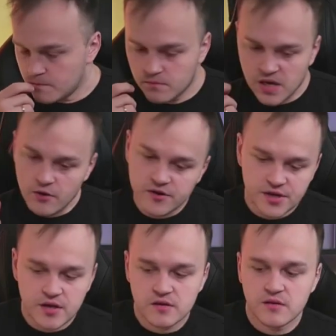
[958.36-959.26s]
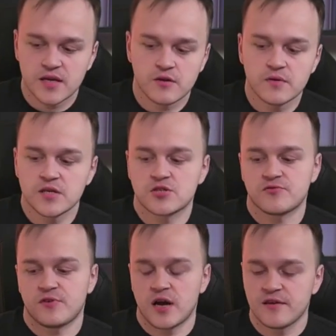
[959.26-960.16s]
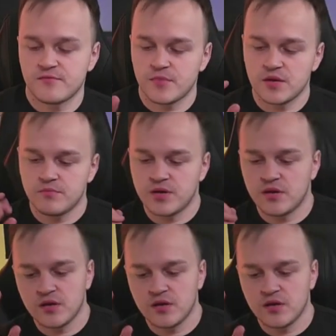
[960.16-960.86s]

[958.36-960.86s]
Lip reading: However, here, like, queen h5, maybe